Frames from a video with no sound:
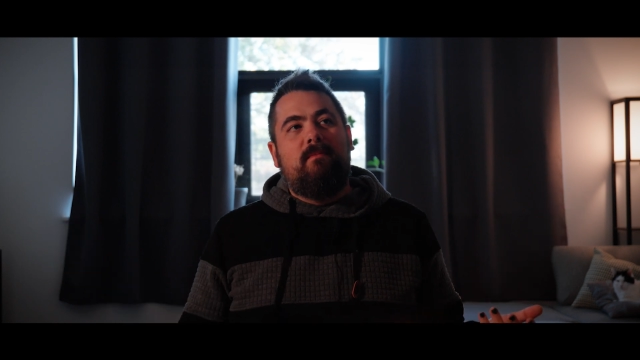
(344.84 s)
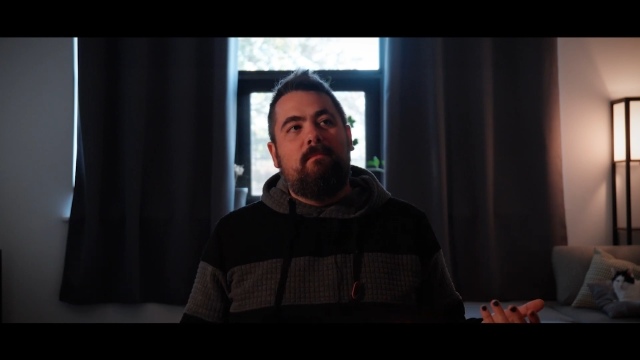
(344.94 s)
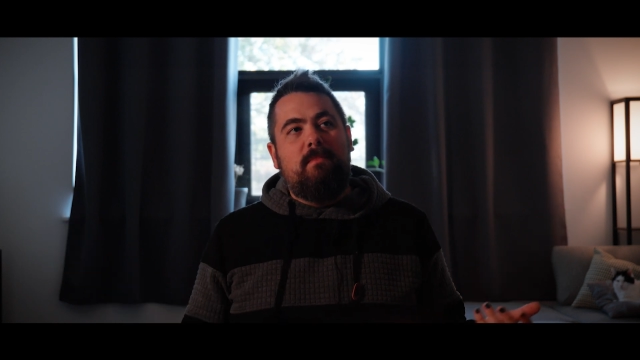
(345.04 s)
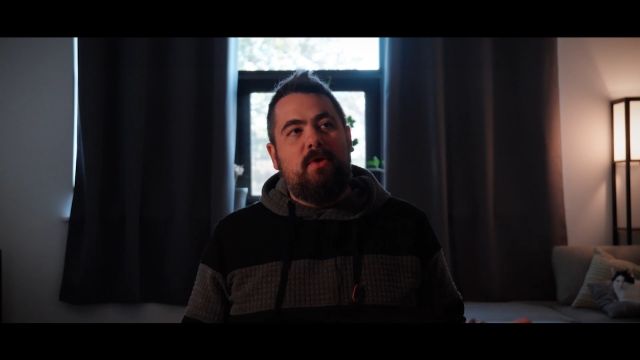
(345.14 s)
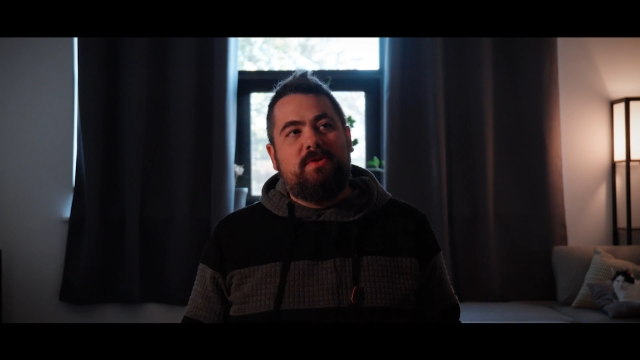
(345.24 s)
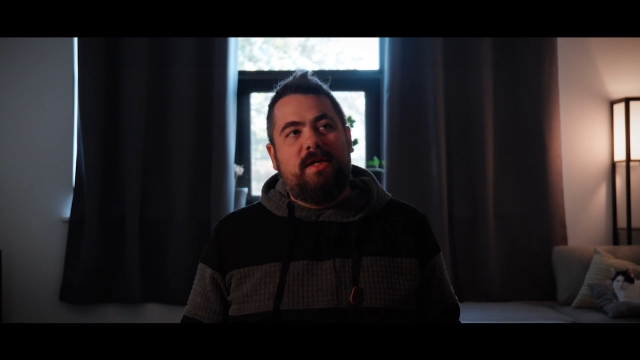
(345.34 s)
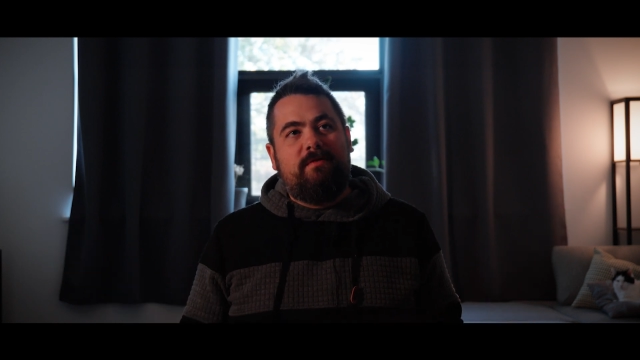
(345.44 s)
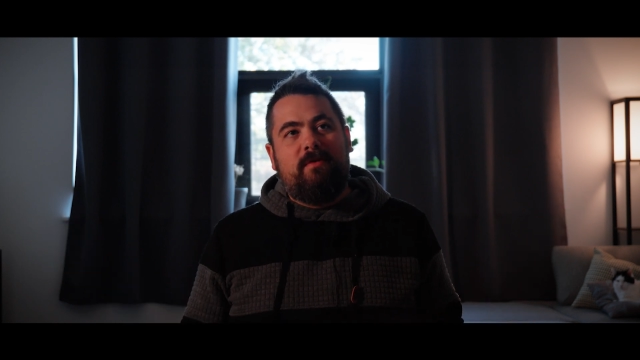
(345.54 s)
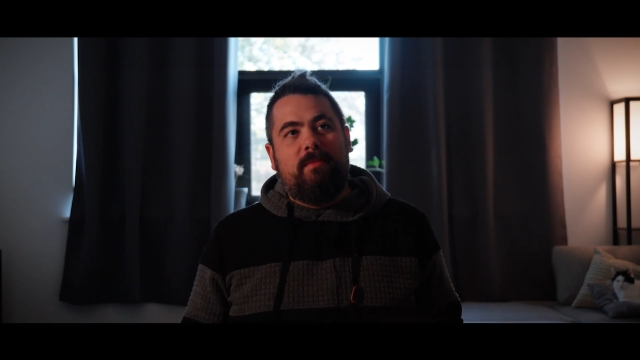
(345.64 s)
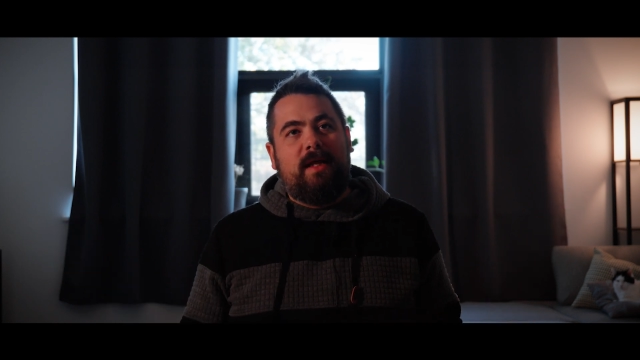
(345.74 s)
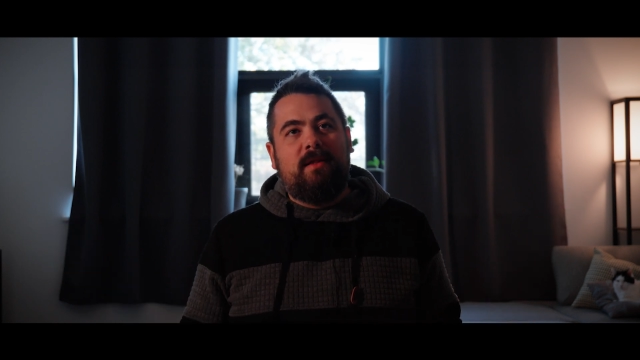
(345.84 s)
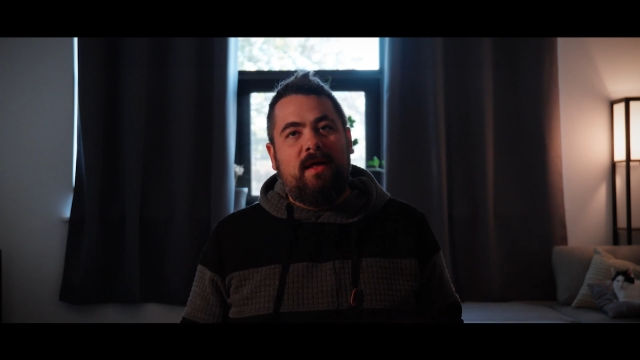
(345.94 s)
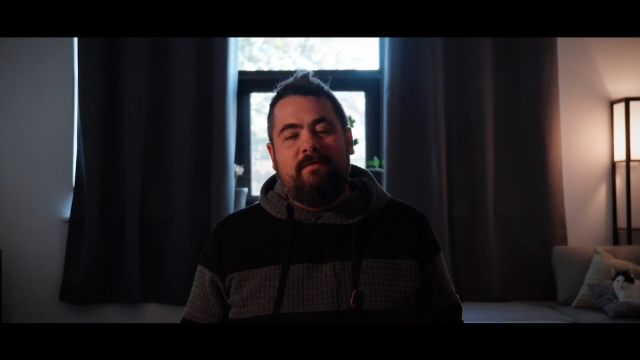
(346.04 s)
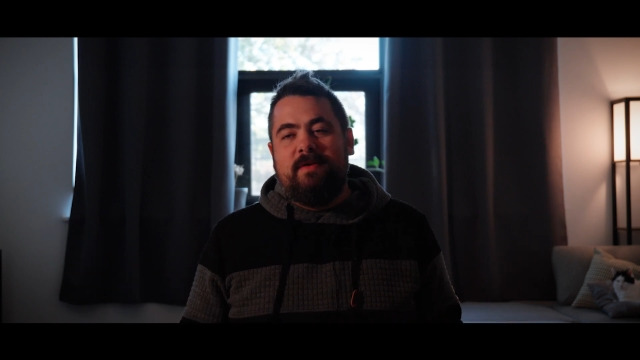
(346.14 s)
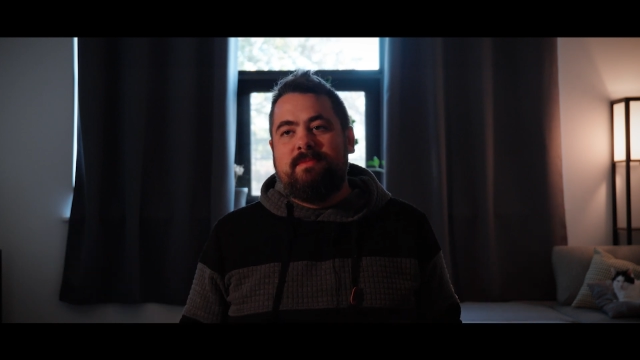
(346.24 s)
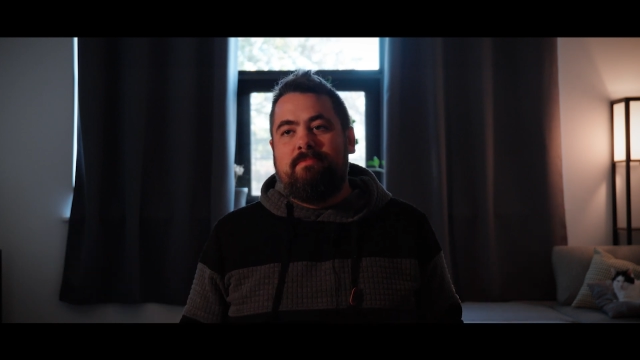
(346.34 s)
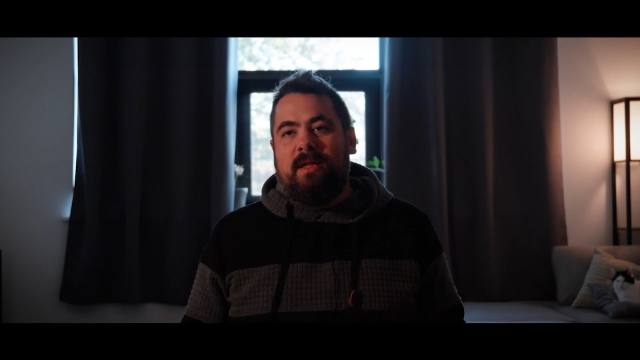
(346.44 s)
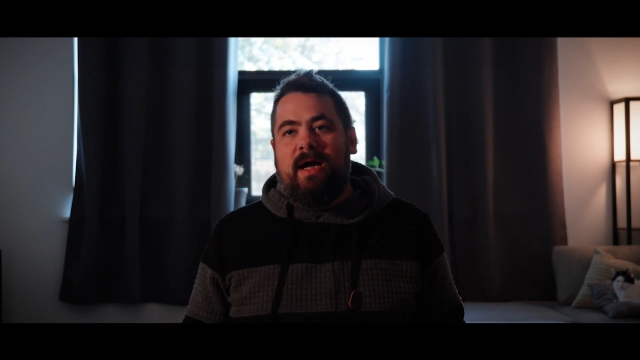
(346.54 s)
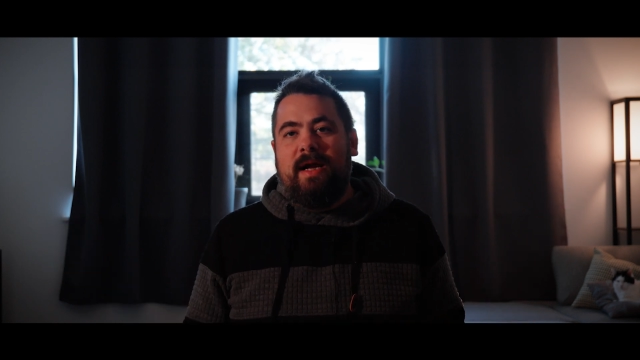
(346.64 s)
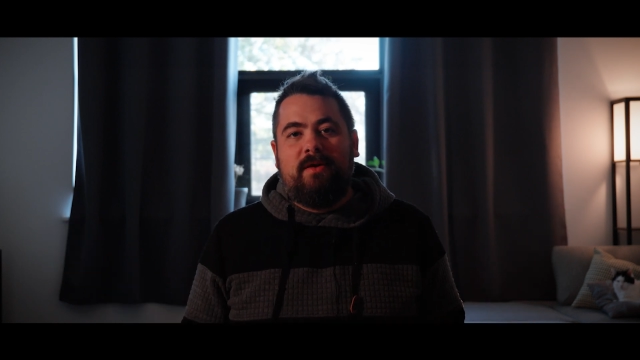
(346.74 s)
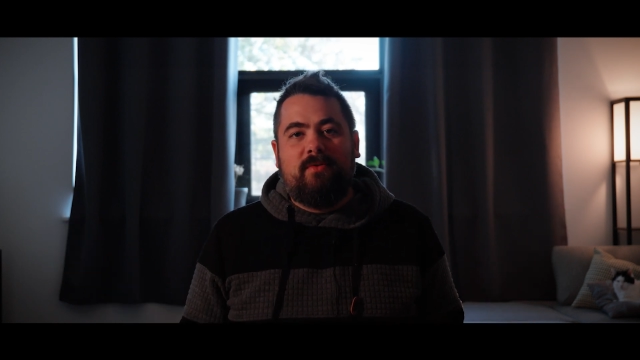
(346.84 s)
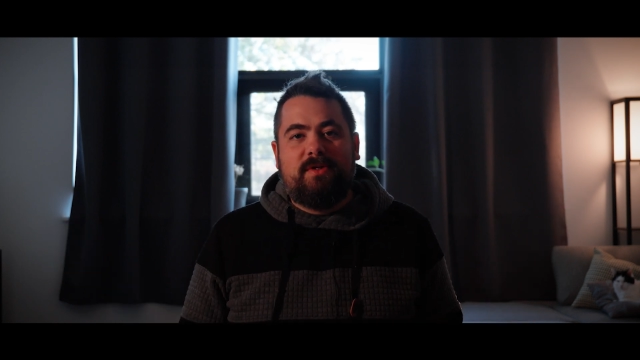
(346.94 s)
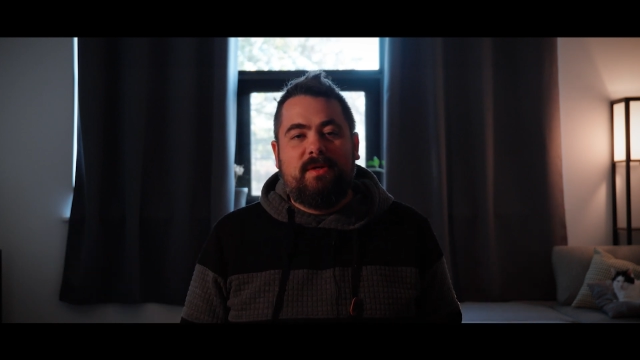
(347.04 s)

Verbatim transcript: music from like Love is Blind or